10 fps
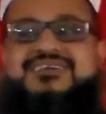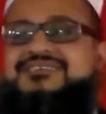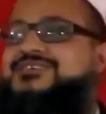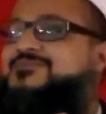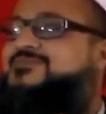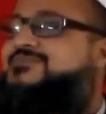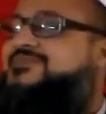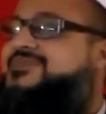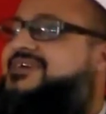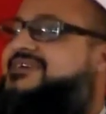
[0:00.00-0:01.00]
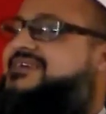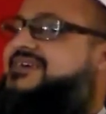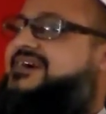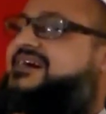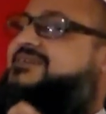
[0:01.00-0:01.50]
And
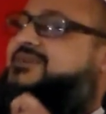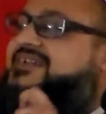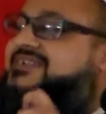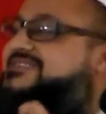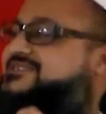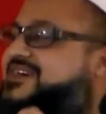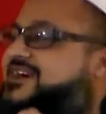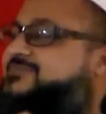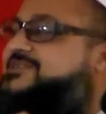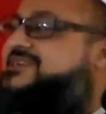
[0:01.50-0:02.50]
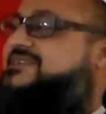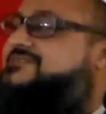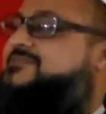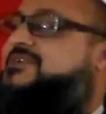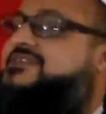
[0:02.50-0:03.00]
another Sahabi
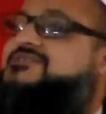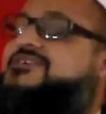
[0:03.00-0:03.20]
stands up and